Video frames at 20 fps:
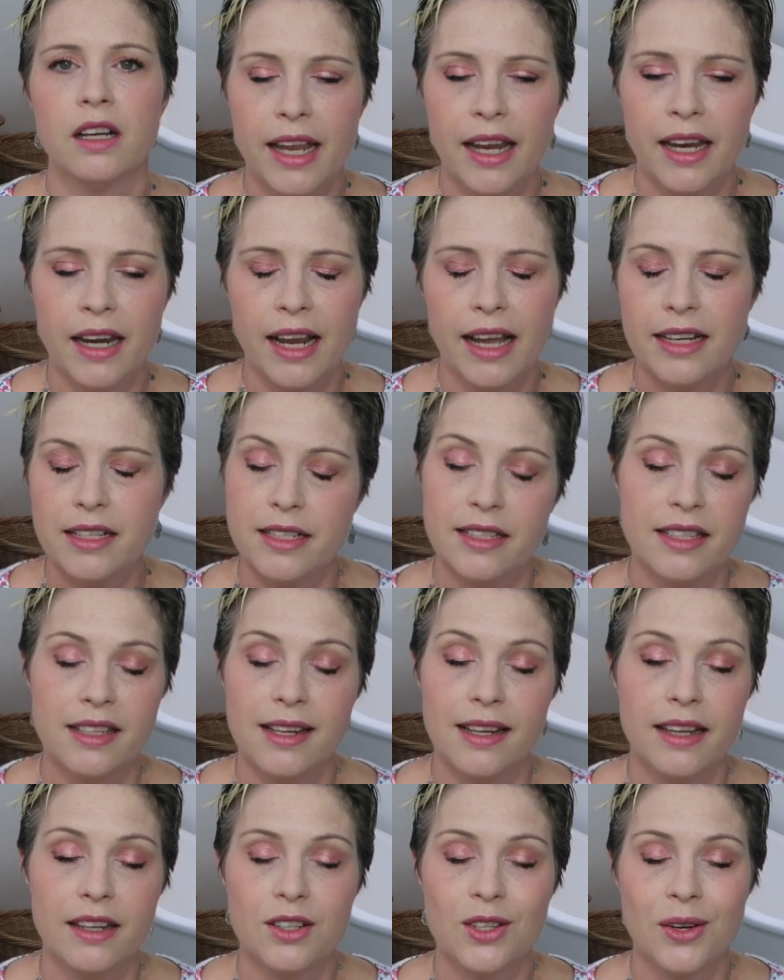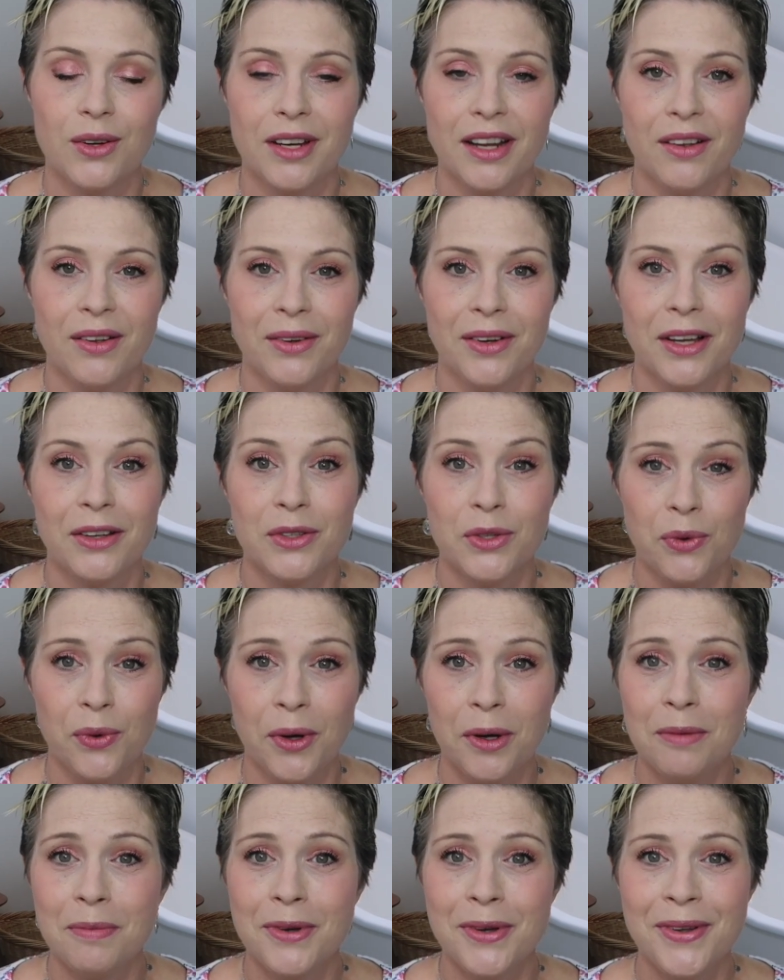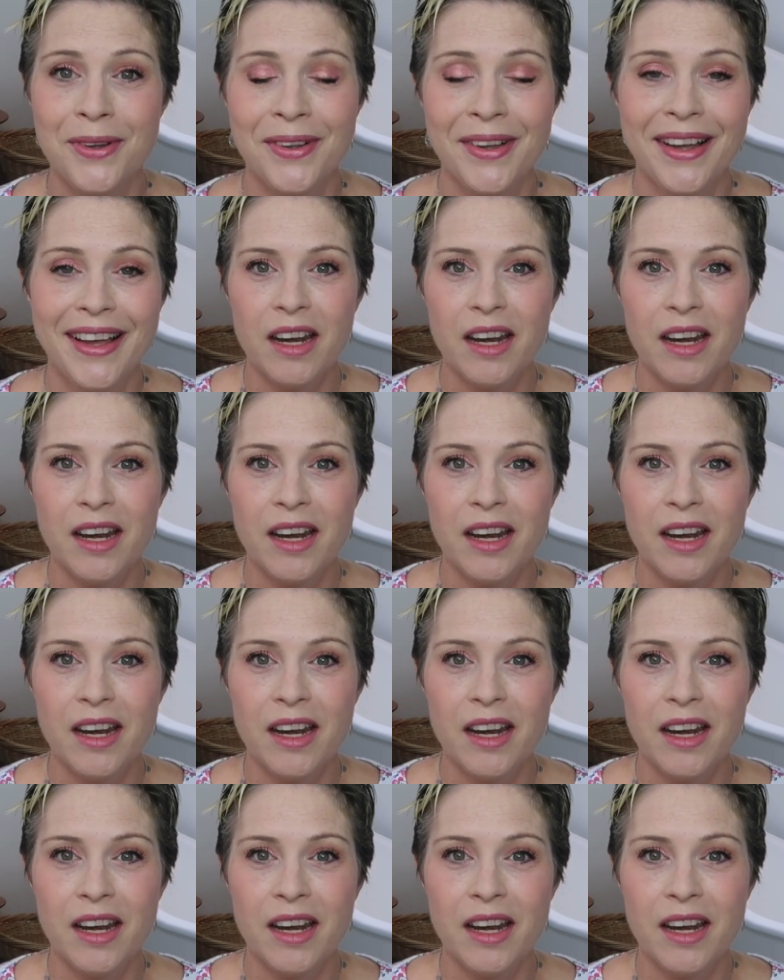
And I just think it turned out adorable.